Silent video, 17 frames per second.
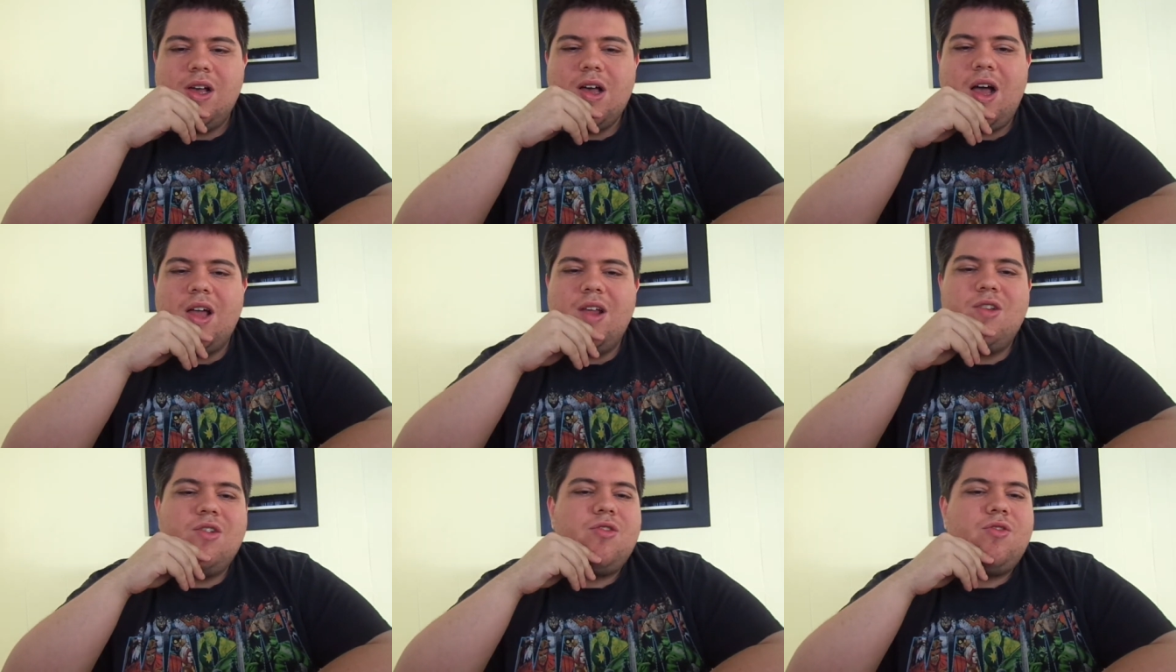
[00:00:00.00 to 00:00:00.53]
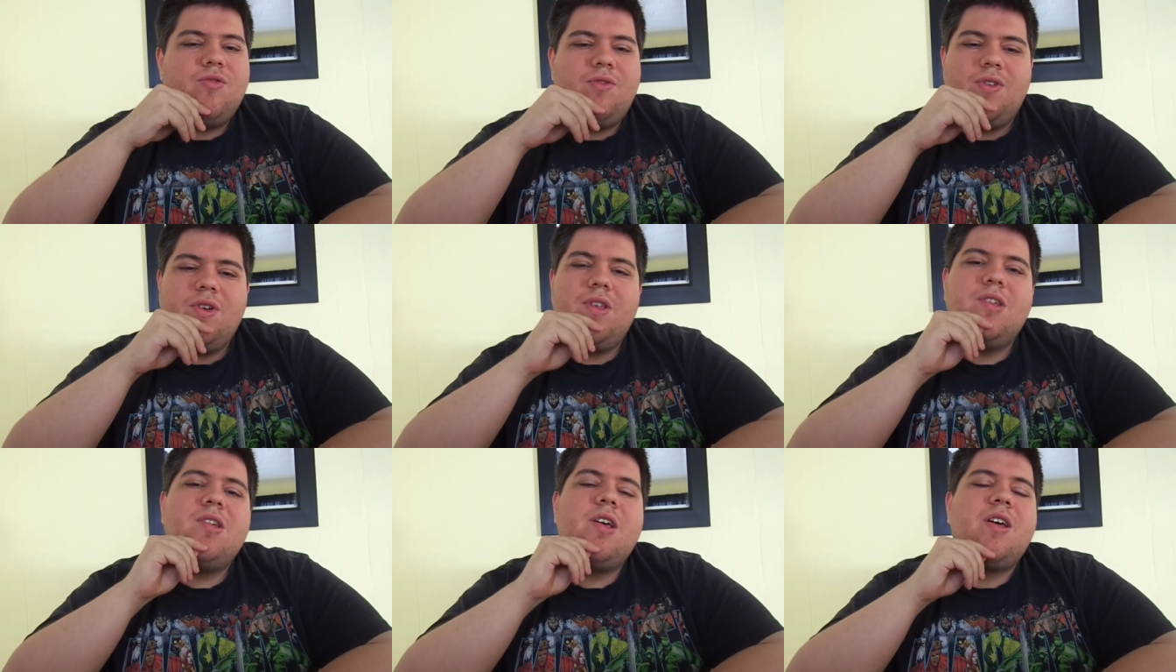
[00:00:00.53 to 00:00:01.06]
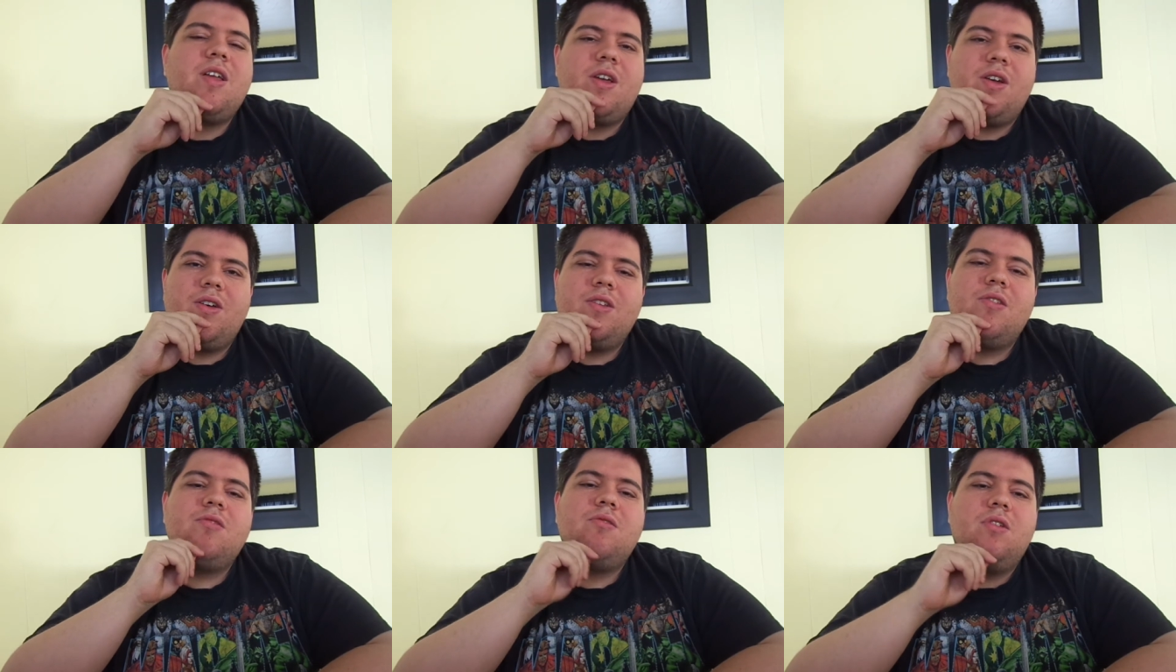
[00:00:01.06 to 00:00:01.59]
I just really had a
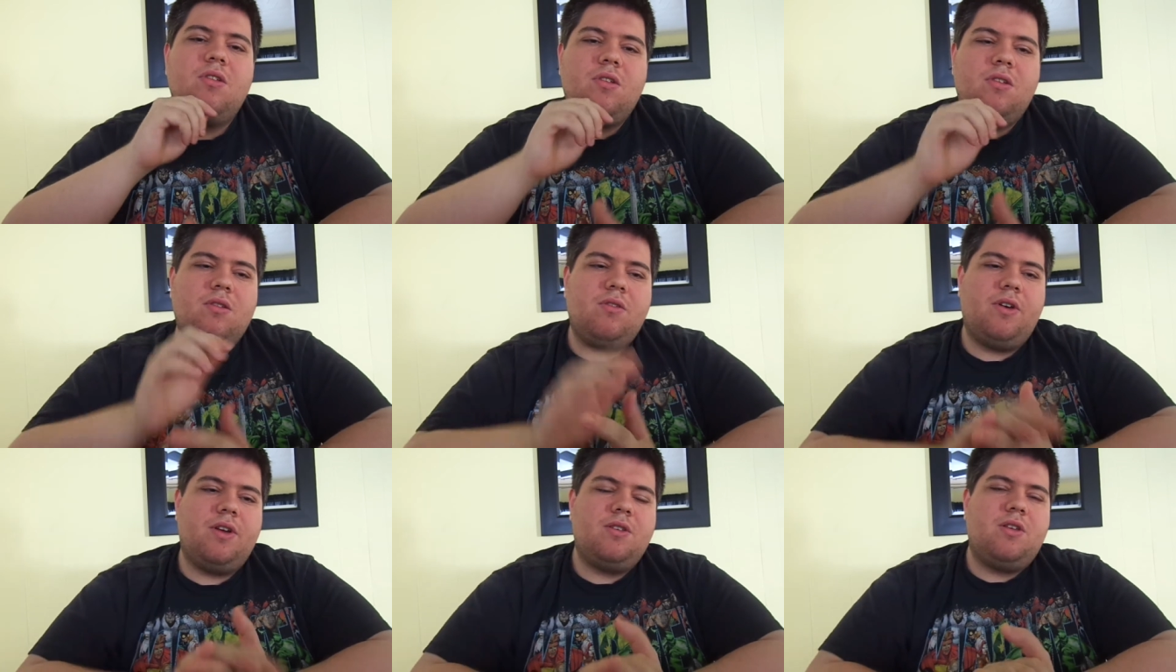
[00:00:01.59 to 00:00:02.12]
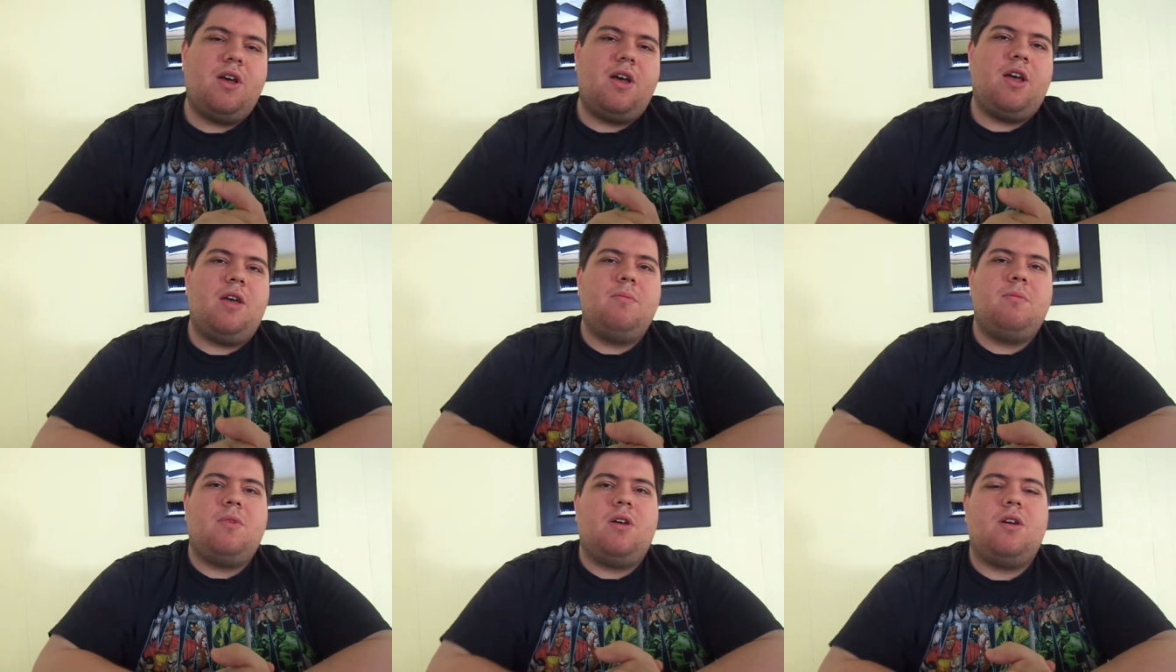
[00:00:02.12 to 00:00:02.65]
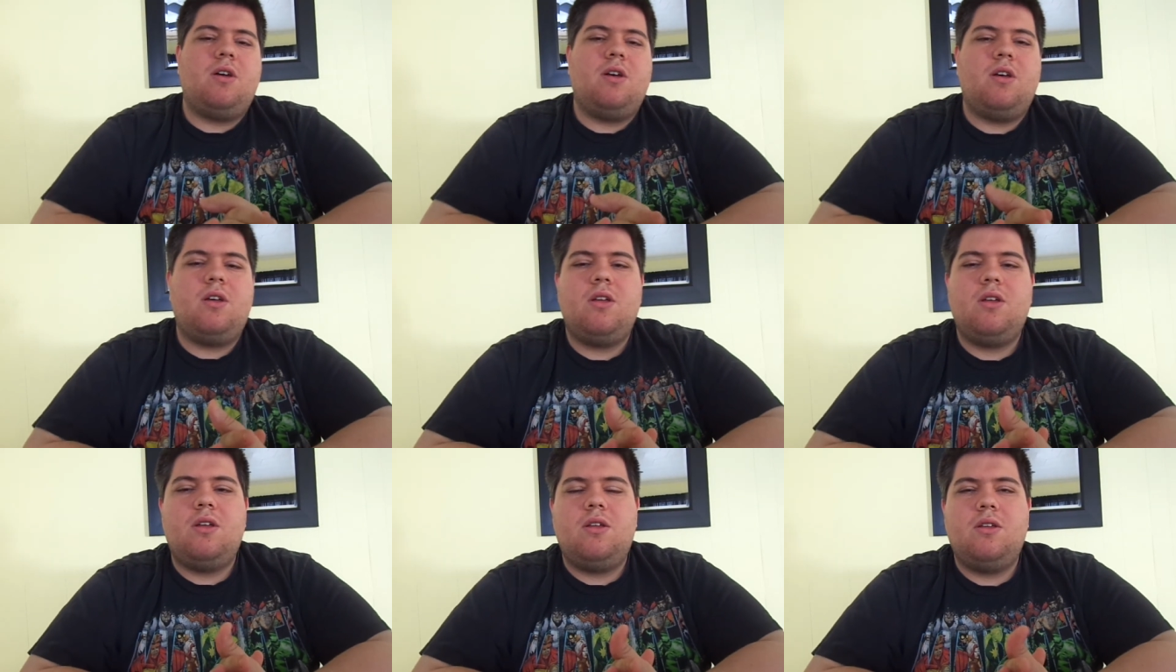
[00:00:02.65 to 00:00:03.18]
good, great time uh,
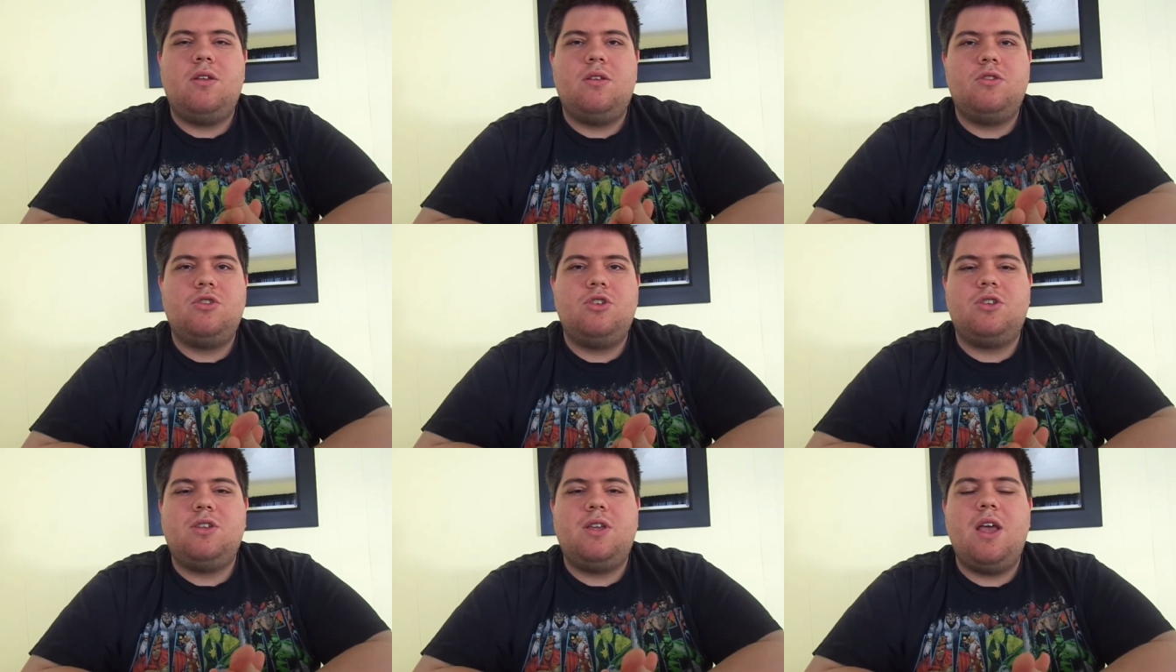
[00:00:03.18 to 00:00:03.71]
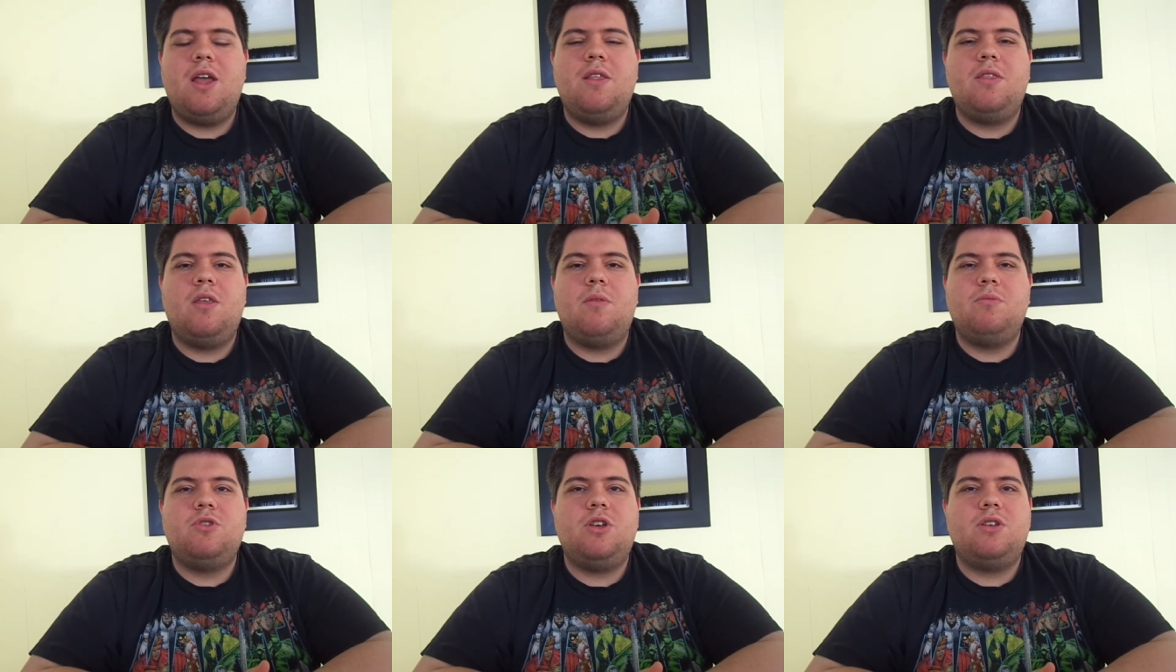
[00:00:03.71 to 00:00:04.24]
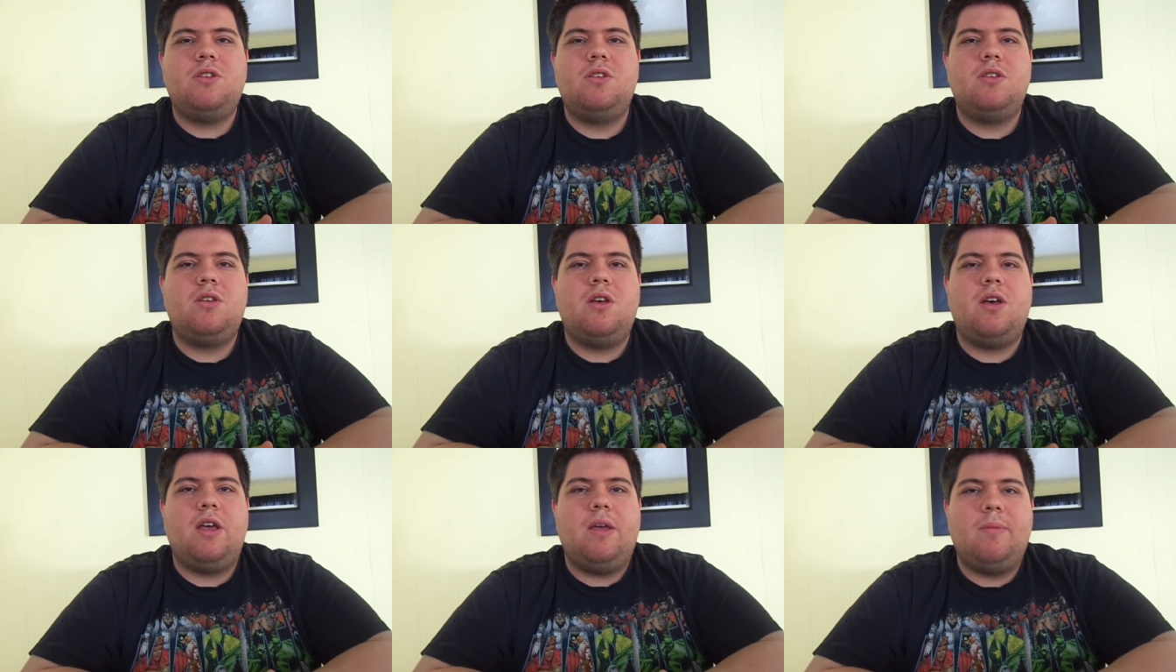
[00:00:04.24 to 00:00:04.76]
just getting them just in
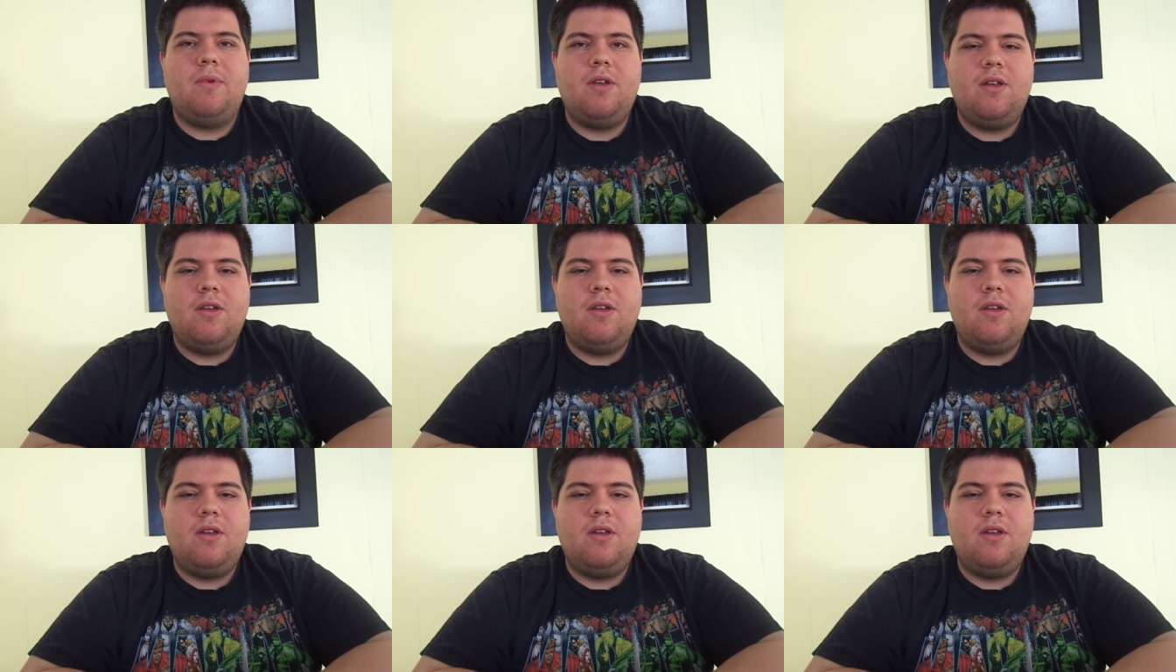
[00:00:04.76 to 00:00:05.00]
time.